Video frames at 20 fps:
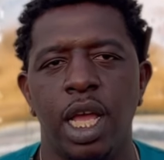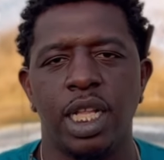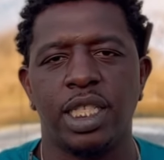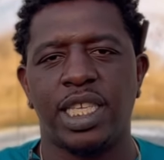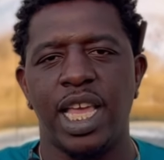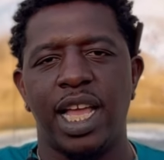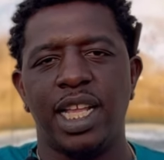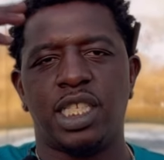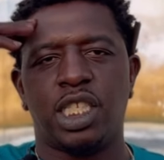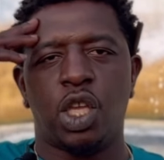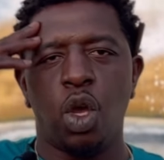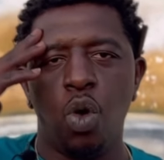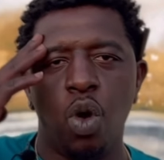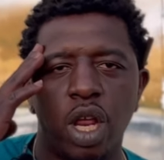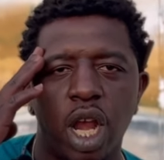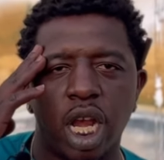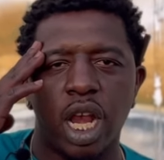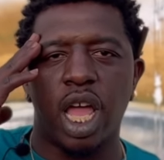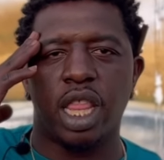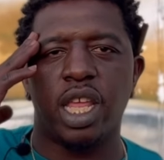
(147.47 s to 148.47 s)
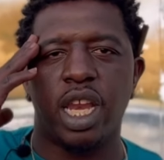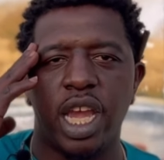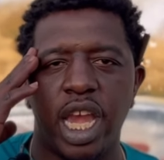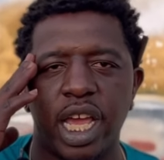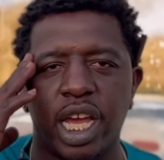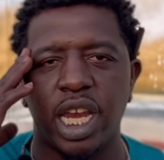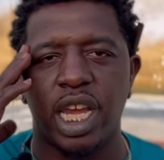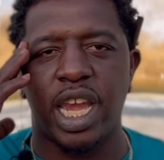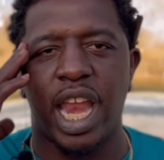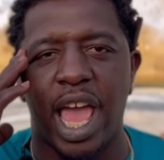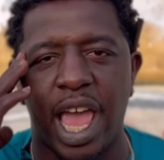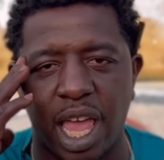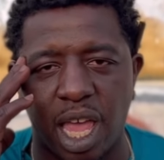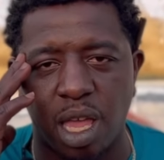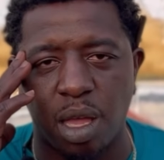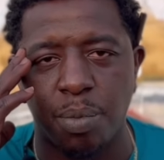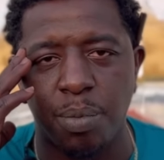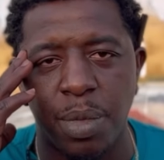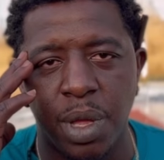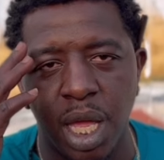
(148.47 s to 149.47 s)
tattooing another nigga
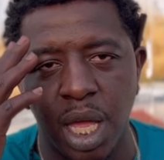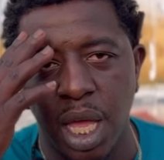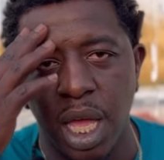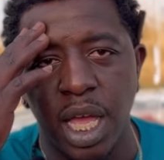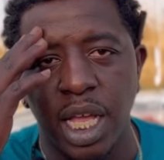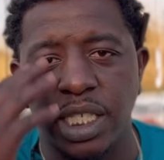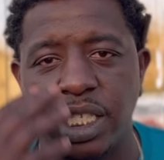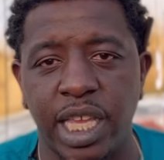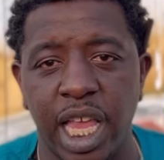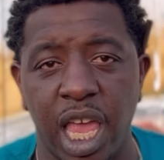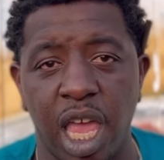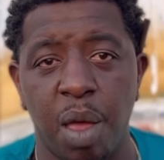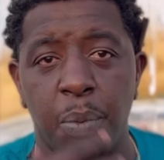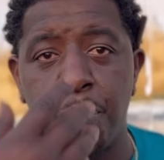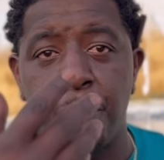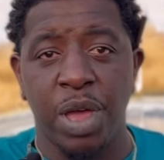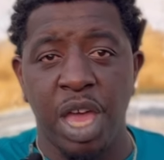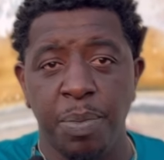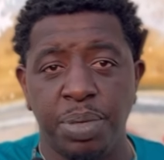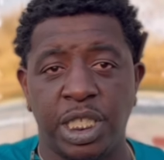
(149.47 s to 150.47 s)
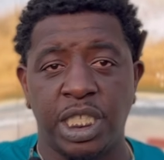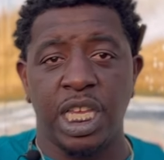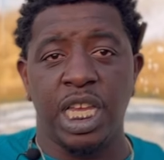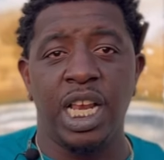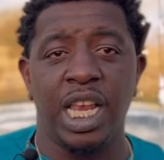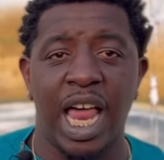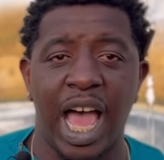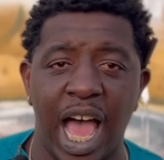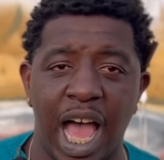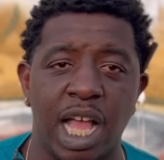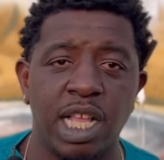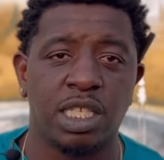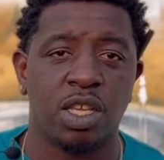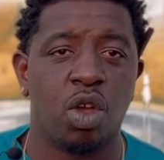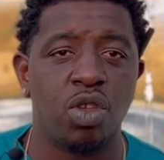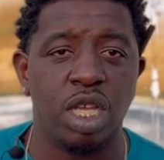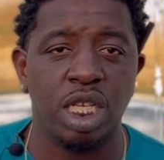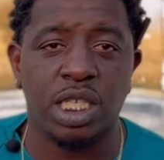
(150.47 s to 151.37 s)
name, saying Pimp C lines on your